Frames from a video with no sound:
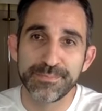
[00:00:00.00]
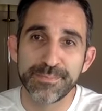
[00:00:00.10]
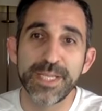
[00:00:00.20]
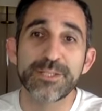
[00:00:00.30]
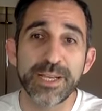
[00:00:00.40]

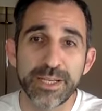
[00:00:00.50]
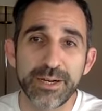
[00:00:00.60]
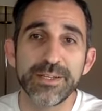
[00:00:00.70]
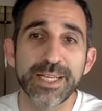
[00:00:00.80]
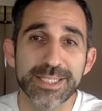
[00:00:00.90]
That's right,
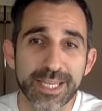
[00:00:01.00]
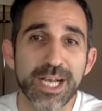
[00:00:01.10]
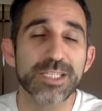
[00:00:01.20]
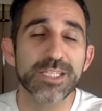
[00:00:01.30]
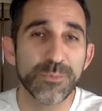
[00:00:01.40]
Carrie, like it's a
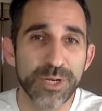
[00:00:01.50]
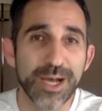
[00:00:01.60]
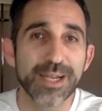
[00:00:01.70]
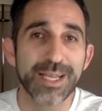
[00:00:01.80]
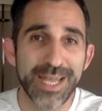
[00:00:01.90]
customer,
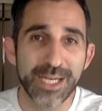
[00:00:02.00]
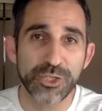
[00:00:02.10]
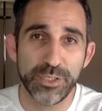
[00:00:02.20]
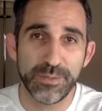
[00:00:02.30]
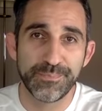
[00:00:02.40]
not a
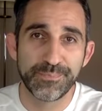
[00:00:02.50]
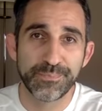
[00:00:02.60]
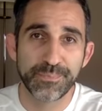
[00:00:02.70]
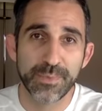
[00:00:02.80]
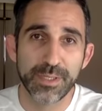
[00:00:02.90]
connection.
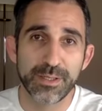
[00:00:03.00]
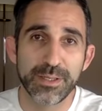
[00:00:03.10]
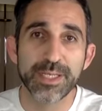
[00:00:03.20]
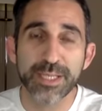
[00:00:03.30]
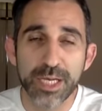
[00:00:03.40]

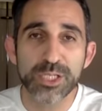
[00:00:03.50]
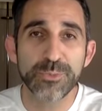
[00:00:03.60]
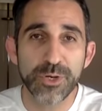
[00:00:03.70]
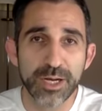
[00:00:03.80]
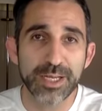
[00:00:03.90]
Like it's a
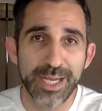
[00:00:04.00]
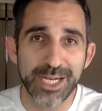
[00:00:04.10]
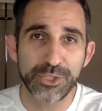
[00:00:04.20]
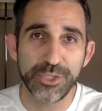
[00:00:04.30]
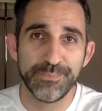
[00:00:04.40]
customer, not a
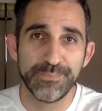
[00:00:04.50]
connection.